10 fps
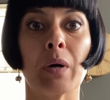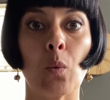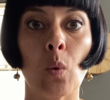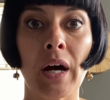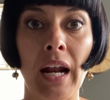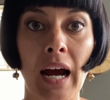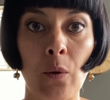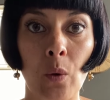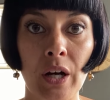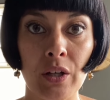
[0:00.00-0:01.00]
But what
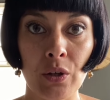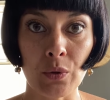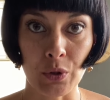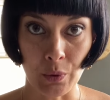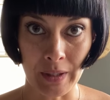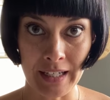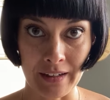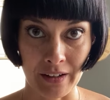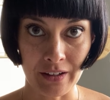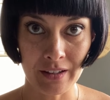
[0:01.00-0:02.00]
I want you to
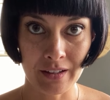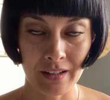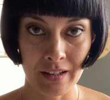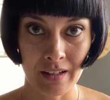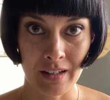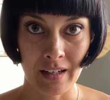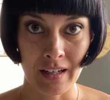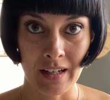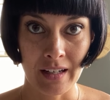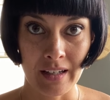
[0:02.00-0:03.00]
hear
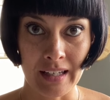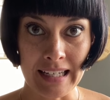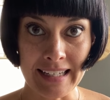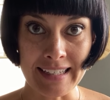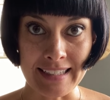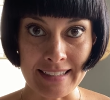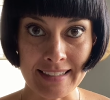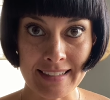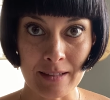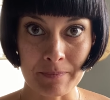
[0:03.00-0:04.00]

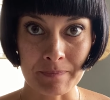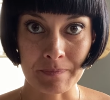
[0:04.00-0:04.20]
is